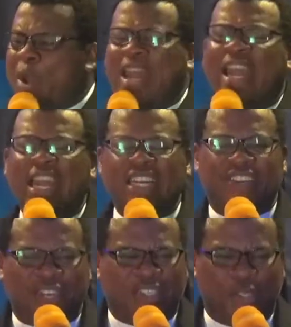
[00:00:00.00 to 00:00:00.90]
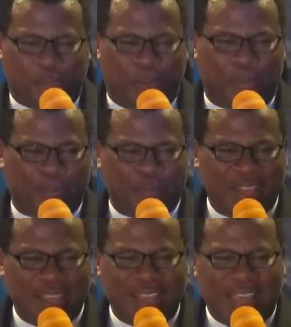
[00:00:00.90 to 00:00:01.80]
a lady dresses up
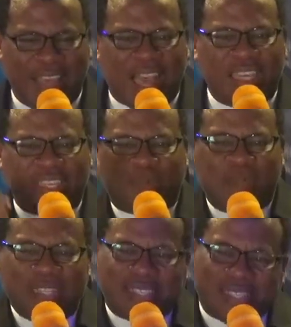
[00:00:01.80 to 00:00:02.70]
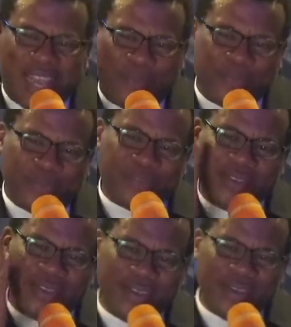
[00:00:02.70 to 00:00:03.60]
and she spends time
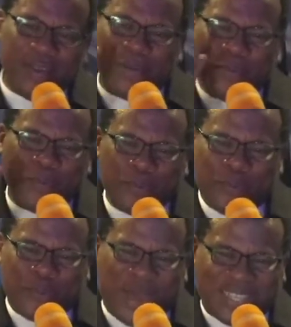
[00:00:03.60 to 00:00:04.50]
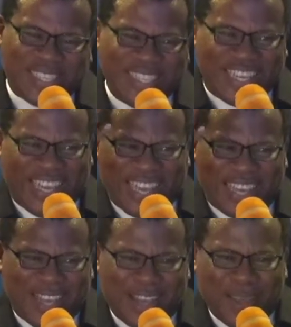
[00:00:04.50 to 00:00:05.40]
patting the cake,
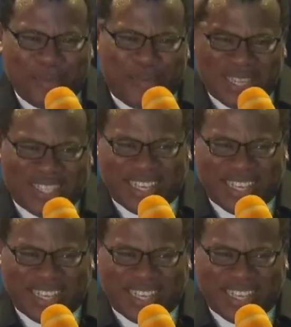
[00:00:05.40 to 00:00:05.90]
make